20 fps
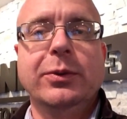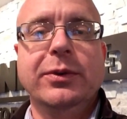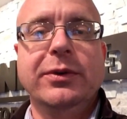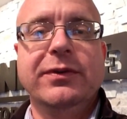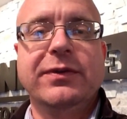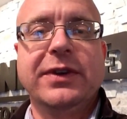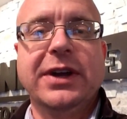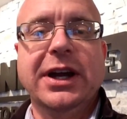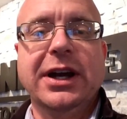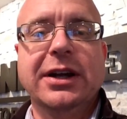We
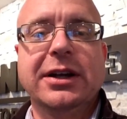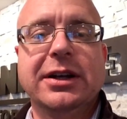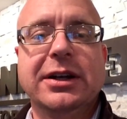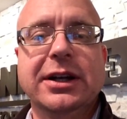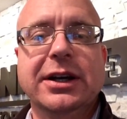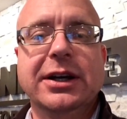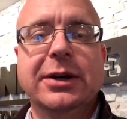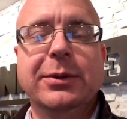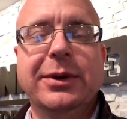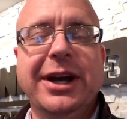
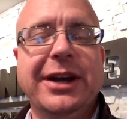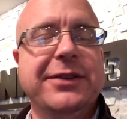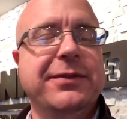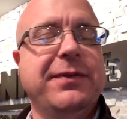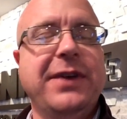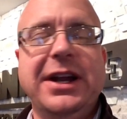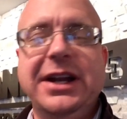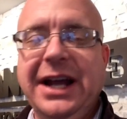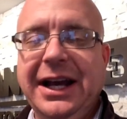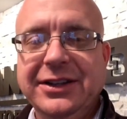got
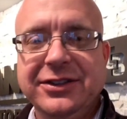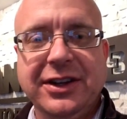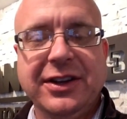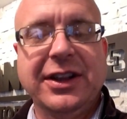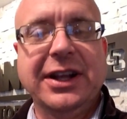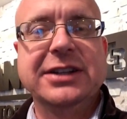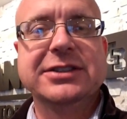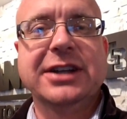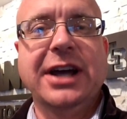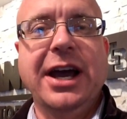fantastic
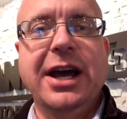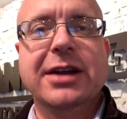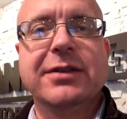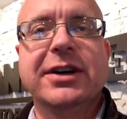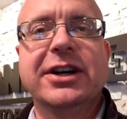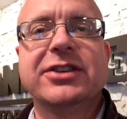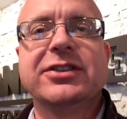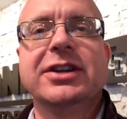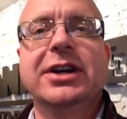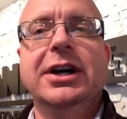things ahead of
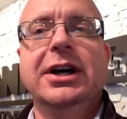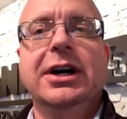us.